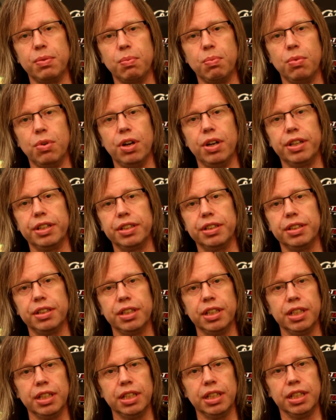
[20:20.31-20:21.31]
one
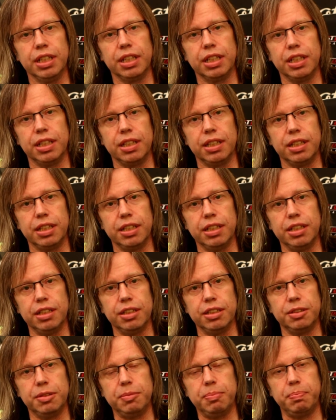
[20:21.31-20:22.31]

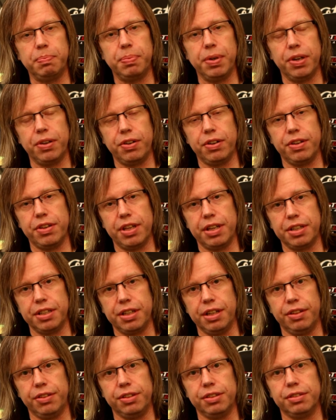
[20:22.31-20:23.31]
is better than the
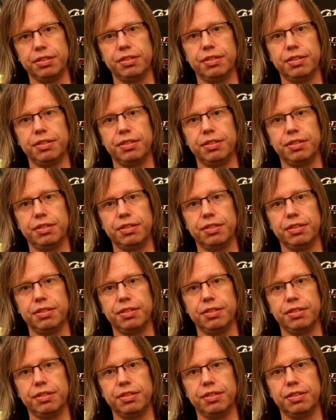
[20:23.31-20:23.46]
other.